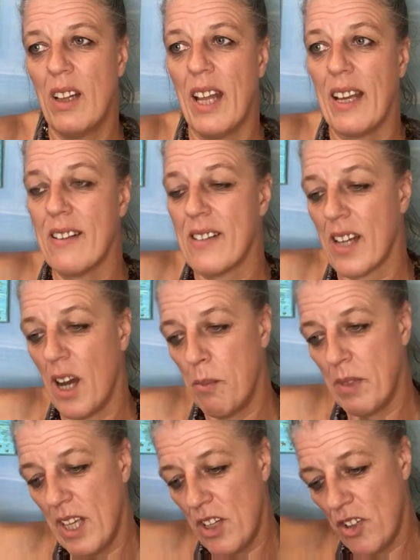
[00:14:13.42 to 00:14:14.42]
like it's a
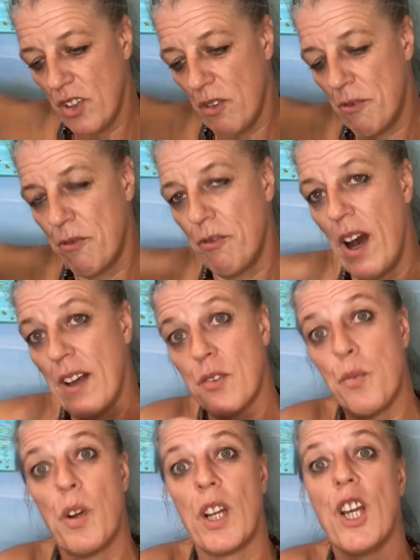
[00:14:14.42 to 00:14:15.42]
combination of
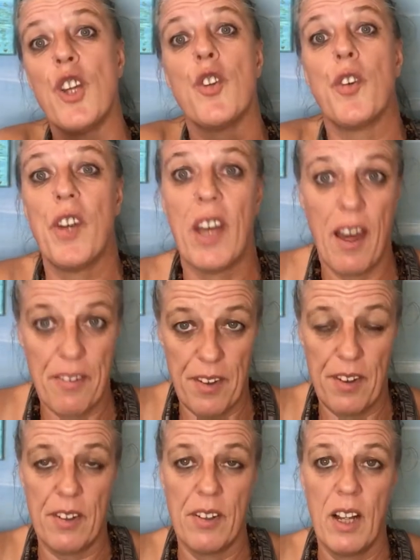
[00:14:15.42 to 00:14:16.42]
us working
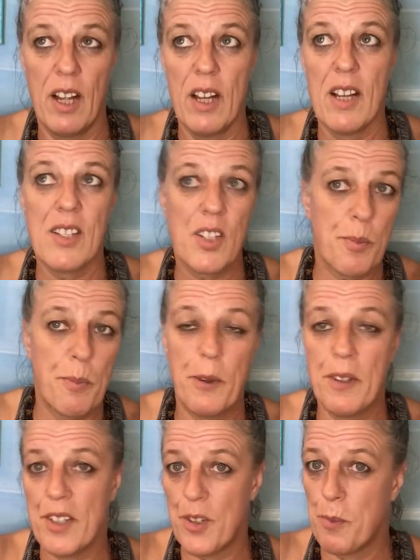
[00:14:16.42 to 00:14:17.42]
together.
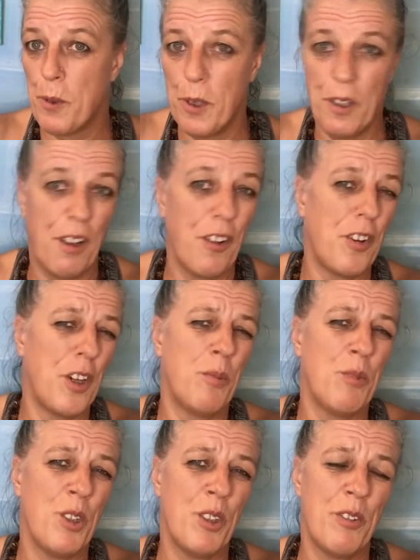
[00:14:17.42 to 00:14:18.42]
Spirit
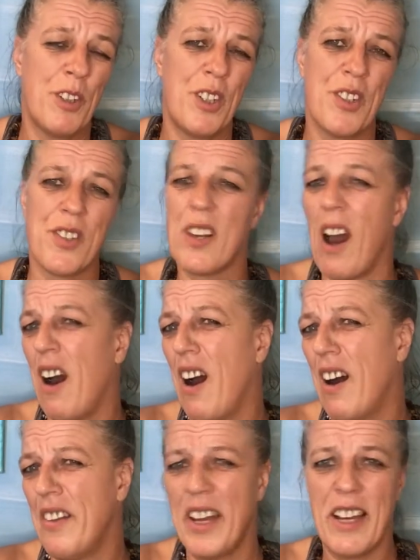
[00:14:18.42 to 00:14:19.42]
realm, universe,
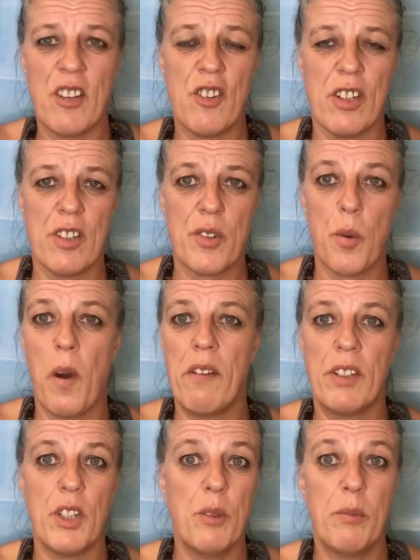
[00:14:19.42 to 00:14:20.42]
God, angels,
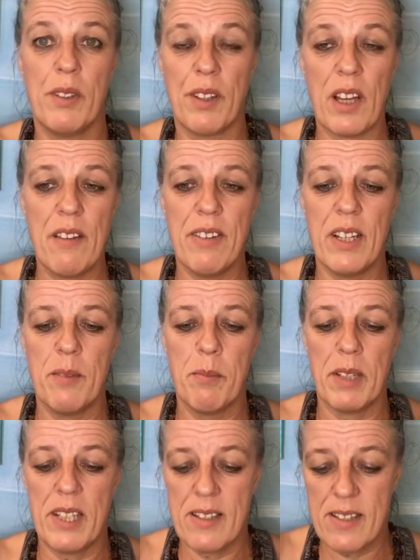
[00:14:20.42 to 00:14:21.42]
whoever you believe in,
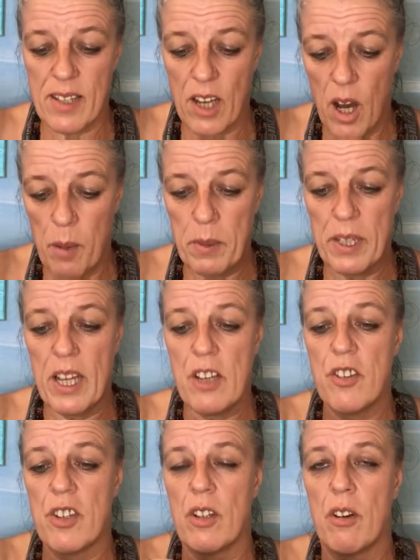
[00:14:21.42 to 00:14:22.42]
but it's a
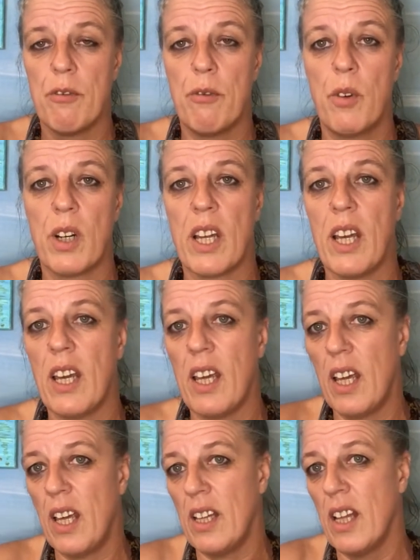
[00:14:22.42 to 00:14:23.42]
combination of
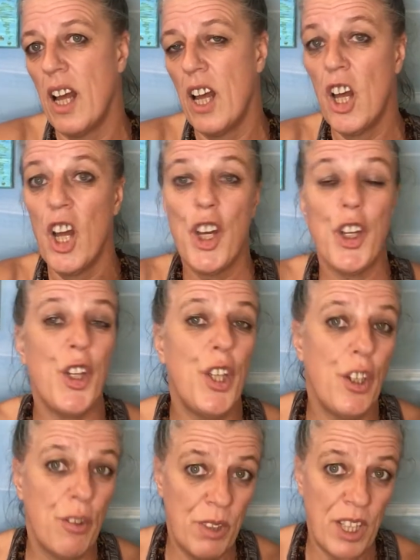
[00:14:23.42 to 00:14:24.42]
working in
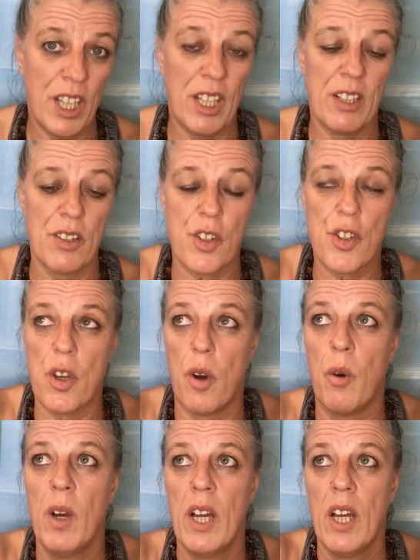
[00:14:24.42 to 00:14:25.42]
union.
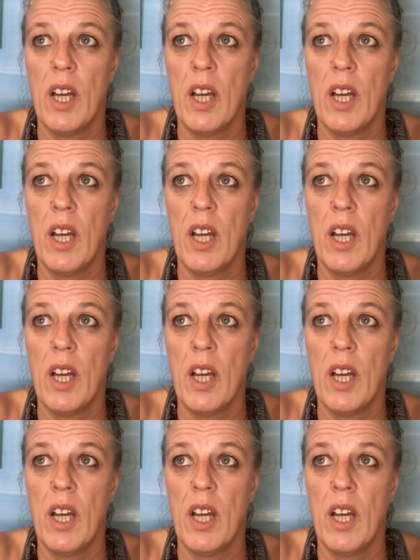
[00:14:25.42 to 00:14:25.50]
So